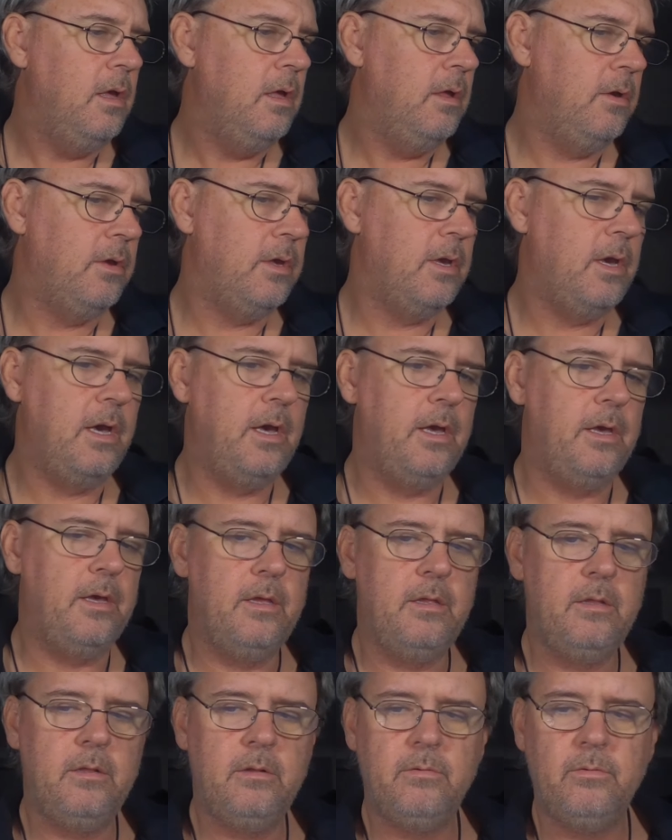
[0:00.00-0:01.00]
Okay,
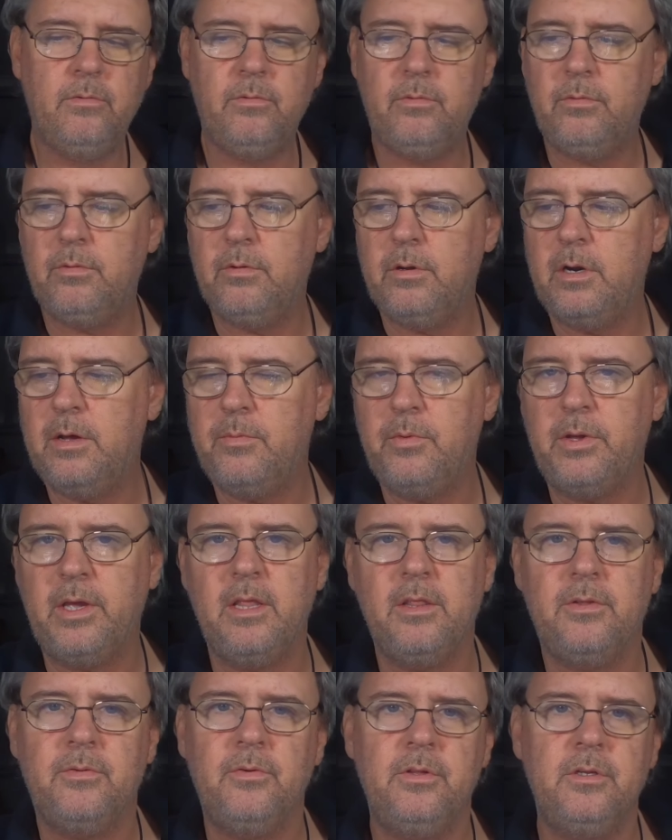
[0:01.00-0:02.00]
well, I know we're
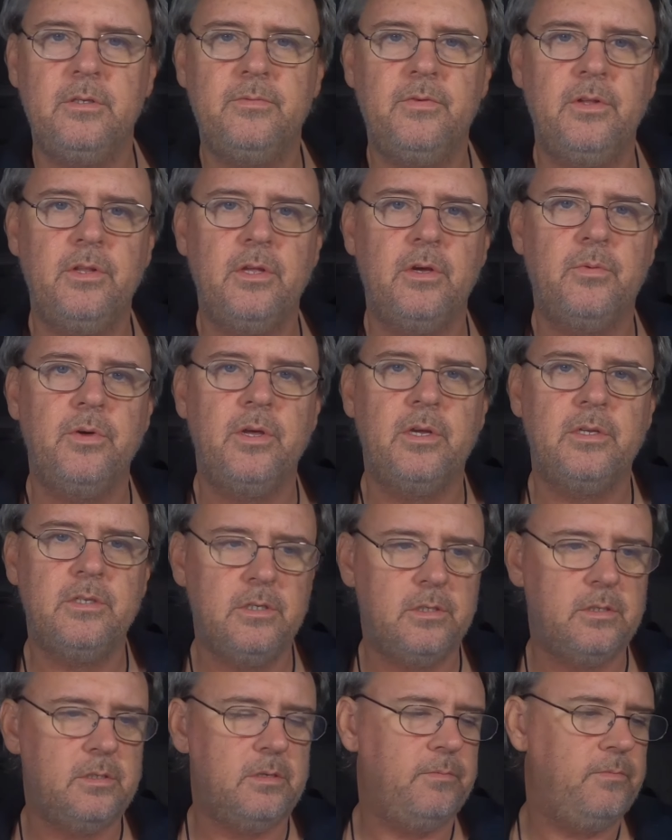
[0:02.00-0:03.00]
getting through this fairly quick. It's
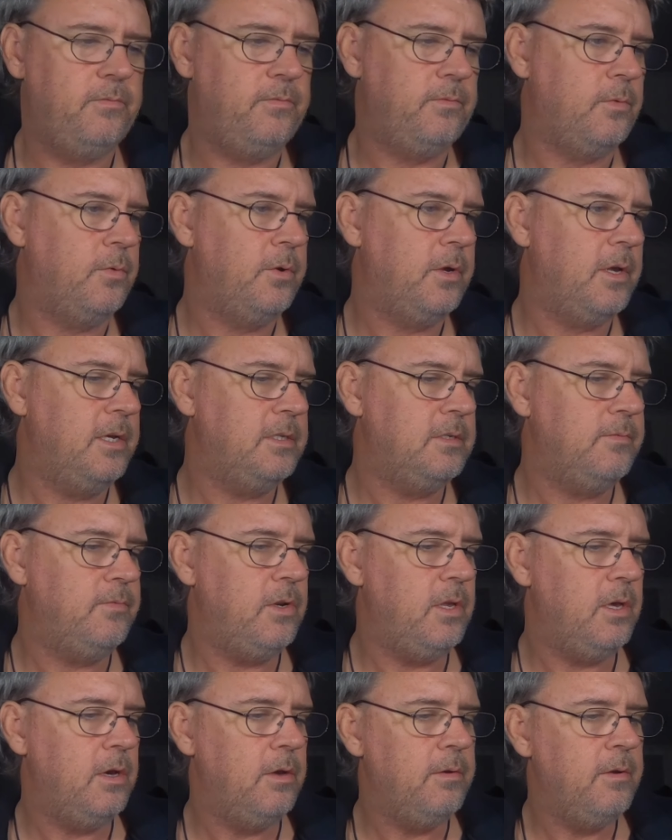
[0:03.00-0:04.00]
just a quick, easy
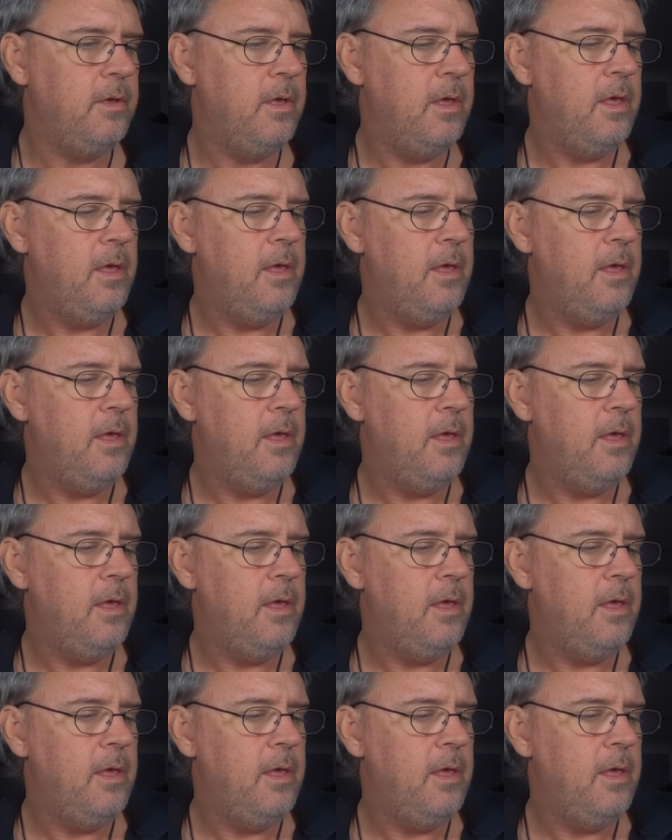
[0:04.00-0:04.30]
video.